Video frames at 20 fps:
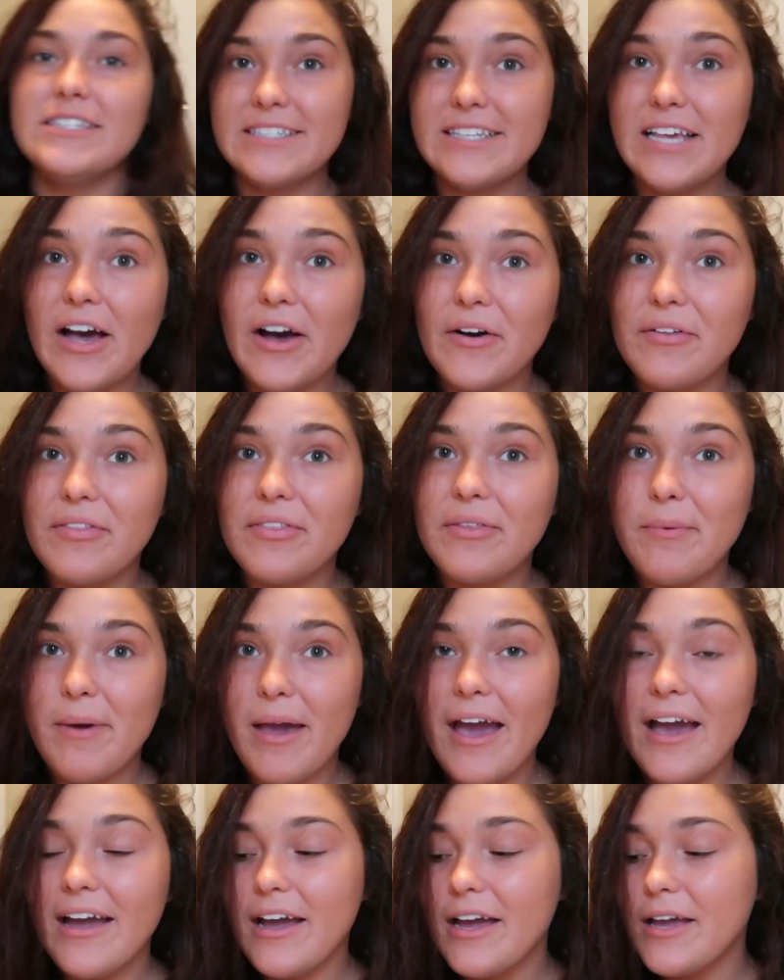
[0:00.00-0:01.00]
So the
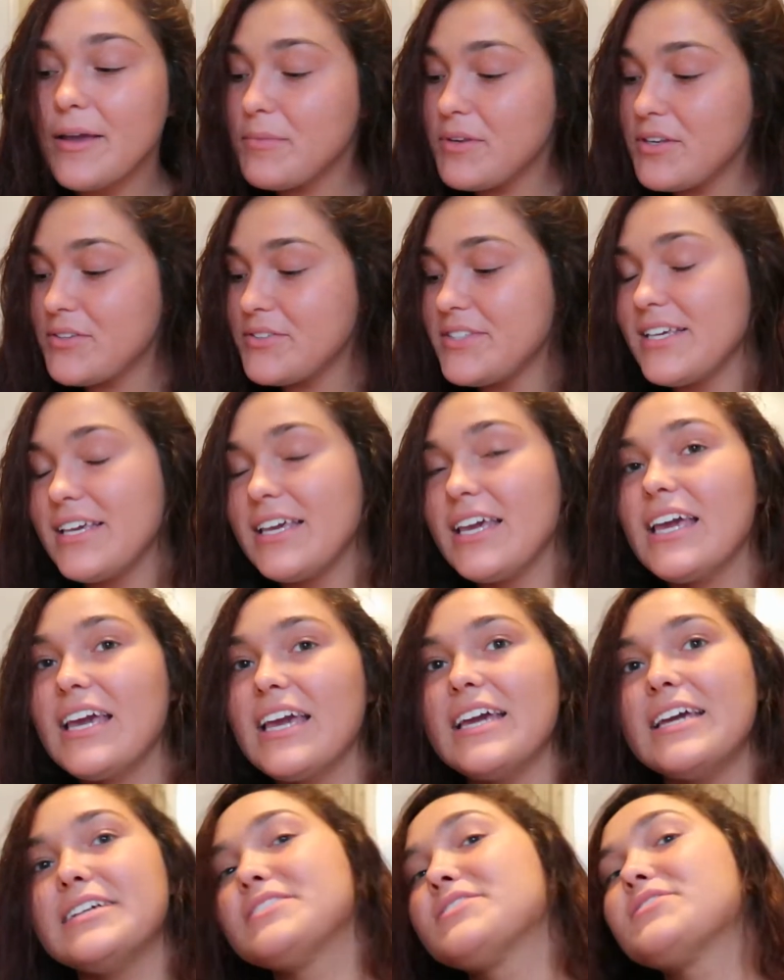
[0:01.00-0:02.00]
bag I'm using
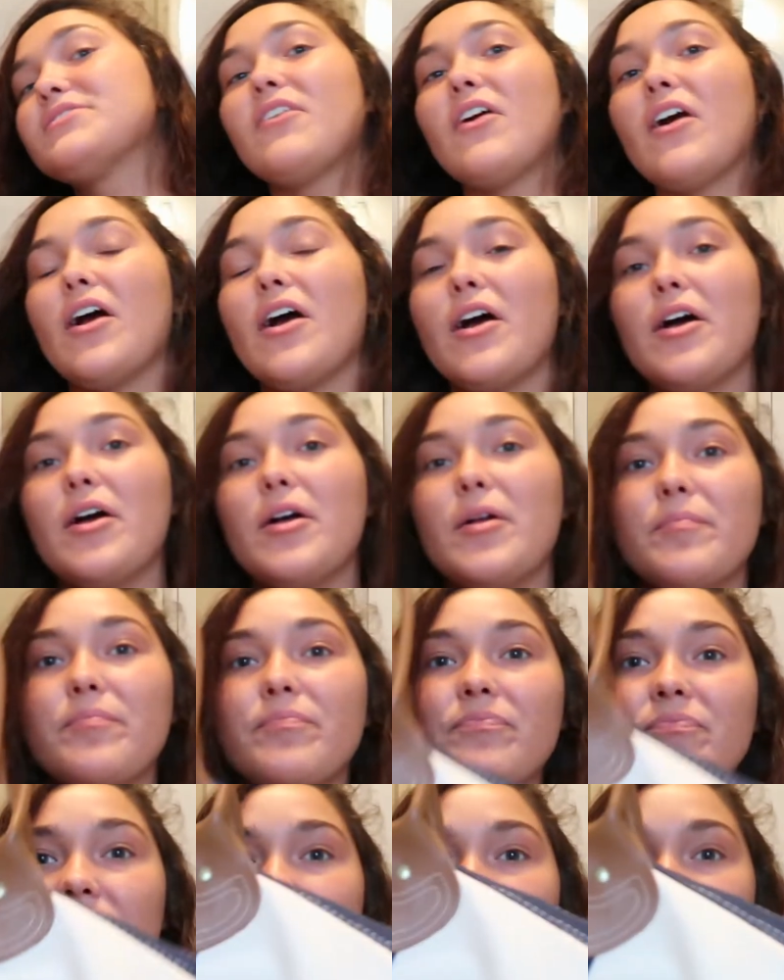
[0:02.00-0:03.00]
is
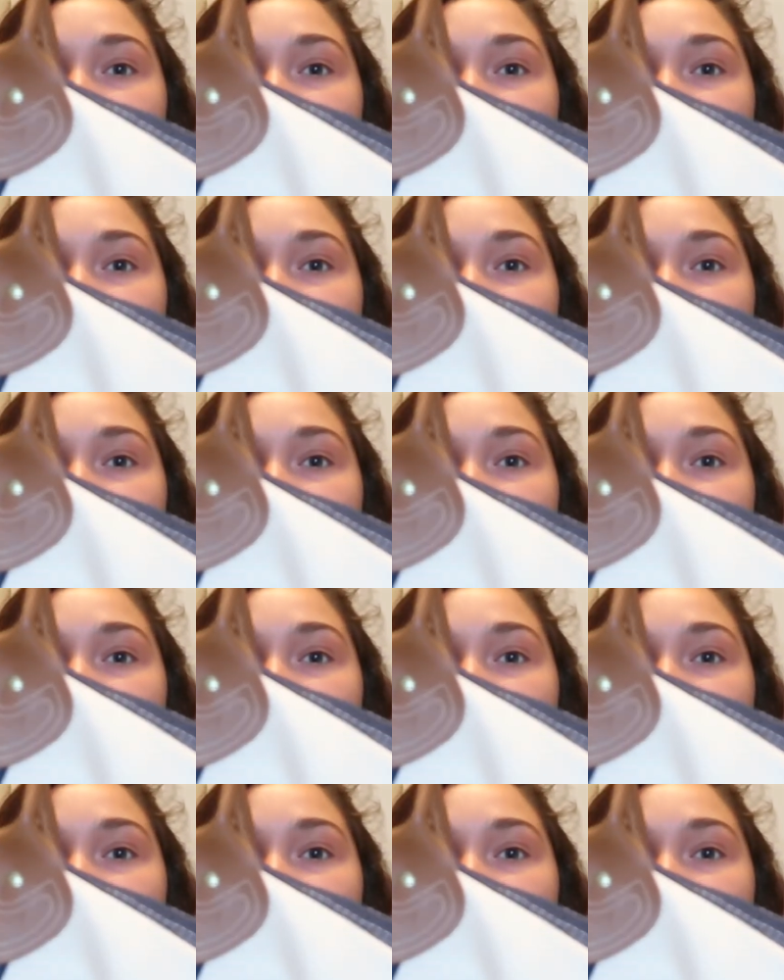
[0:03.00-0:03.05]
from